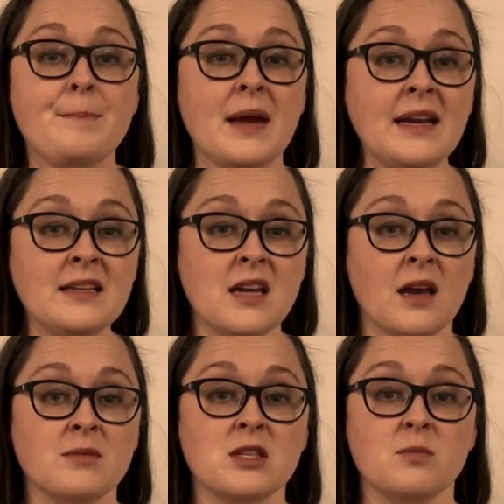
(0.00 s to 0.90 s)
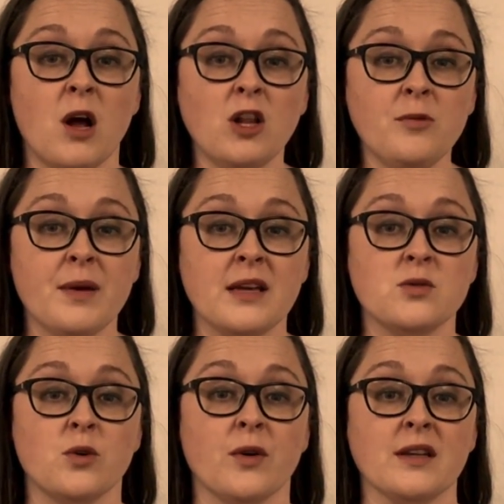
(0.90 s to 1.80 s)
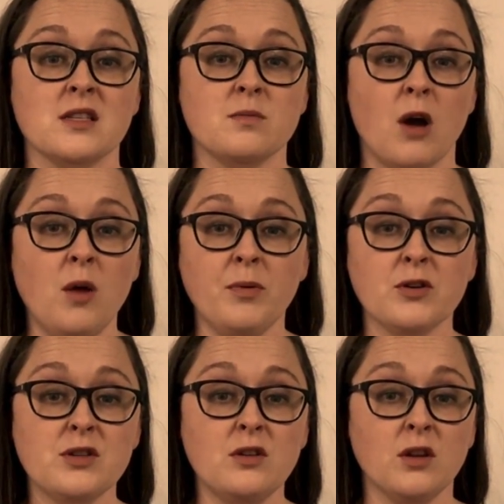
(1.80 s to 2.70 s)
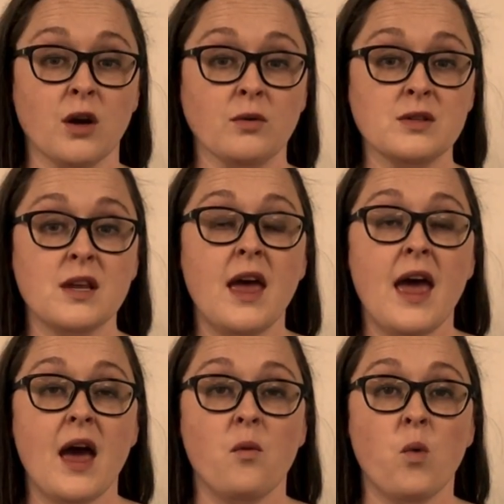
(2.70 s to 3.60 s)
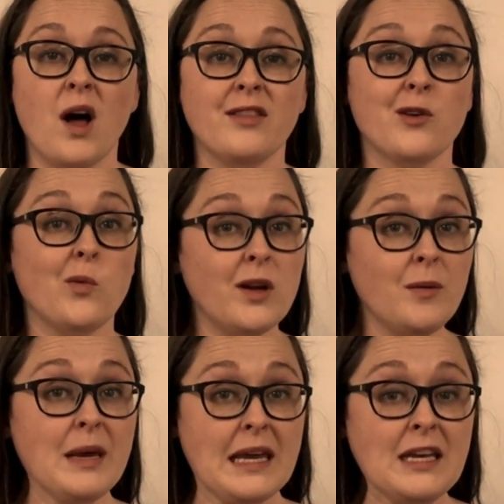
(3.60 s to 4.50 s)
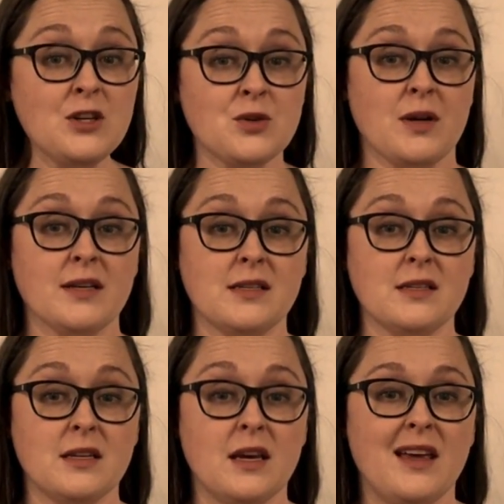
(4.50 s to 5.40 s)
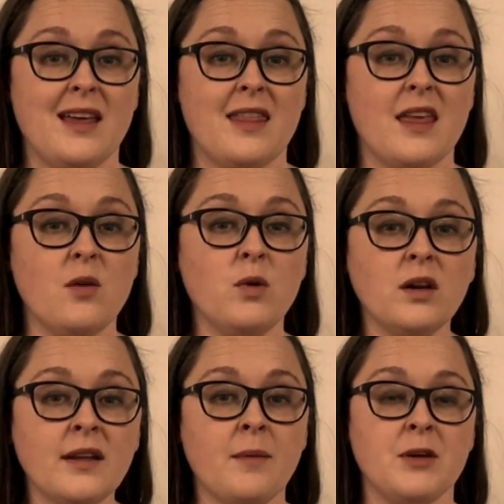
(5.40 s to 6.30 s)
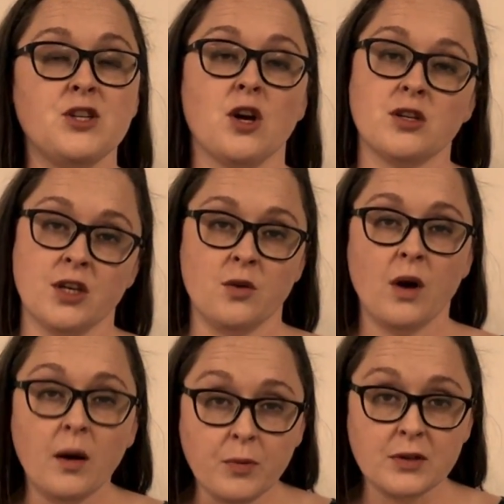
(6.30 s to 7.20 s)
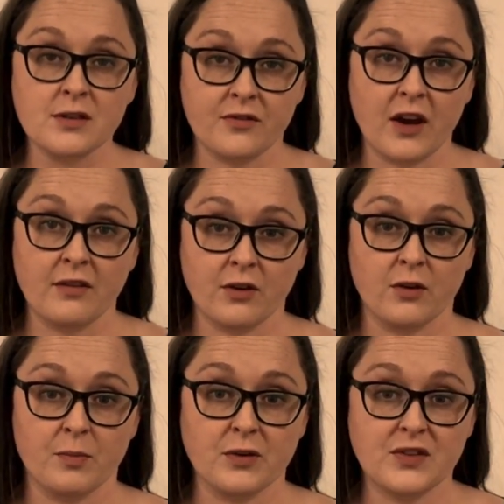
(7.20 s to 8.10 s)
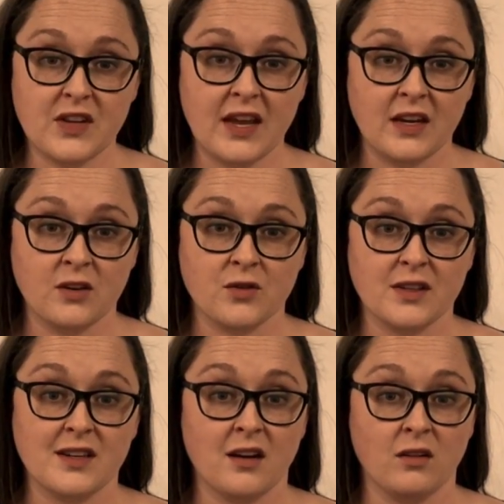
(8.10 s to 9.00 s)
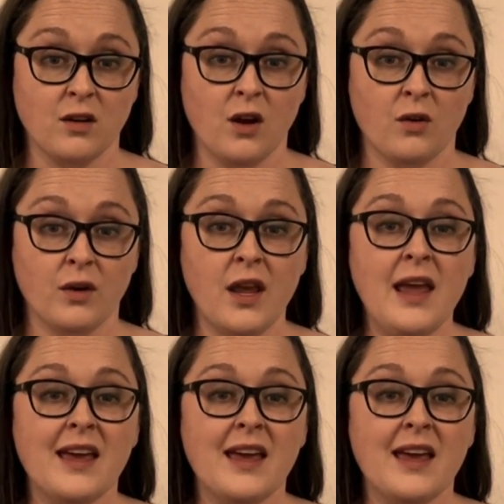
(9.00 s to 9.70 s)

Many times, smaller banks will grant small personal loans, and while there will be interest, they will not be charging you upwards of 500% interest on a loan.